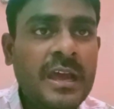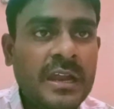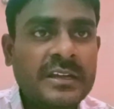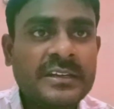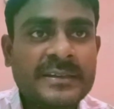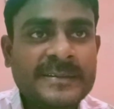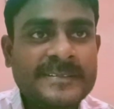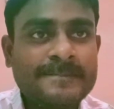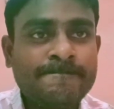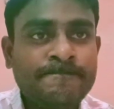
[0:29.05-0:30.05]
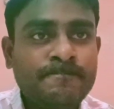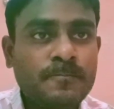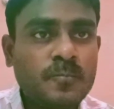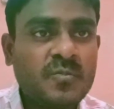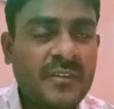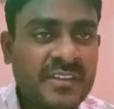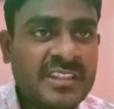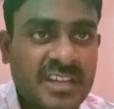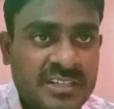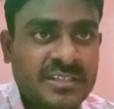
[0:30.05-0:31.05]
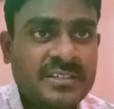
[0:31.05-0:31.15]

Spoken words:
and with that